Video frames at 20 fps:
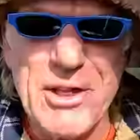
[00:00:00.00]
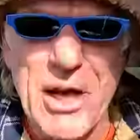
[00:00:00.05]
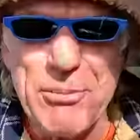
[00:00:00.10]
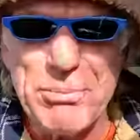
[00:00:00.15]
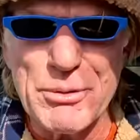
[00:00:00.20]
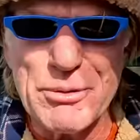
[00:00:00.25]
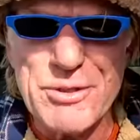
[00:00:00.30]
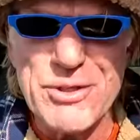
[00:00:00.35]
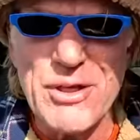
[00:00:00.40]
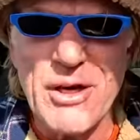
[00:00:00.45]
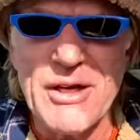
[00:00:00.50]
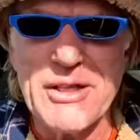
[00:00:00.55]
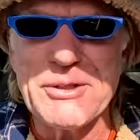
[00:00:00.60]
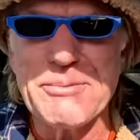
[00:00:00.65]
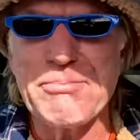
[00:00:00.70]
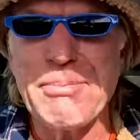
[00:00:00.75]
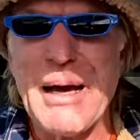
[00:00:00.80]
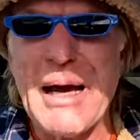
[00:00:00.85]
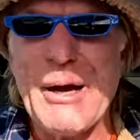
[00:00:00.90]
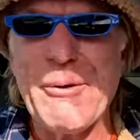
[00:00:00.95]

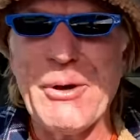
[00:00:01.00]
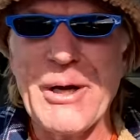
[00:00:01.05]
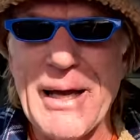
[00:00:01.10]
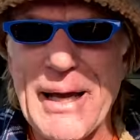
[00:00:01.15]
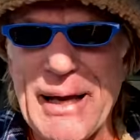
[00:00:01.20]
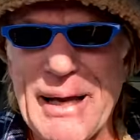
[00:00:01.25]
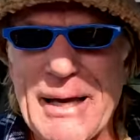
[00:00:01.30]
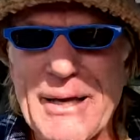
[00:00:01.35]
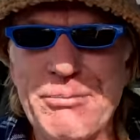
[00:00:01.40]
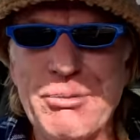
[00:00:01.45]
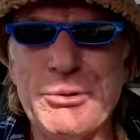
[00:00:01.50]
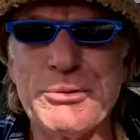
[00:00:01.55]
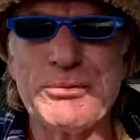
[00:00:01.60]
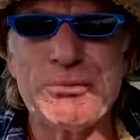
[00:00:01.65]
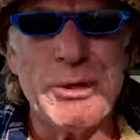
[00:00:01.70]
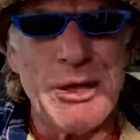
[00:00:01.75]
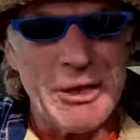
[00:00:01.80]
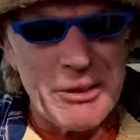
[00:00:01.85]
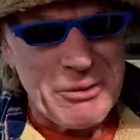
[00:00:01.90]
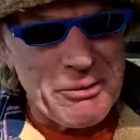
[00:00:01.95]
double-sized power cables right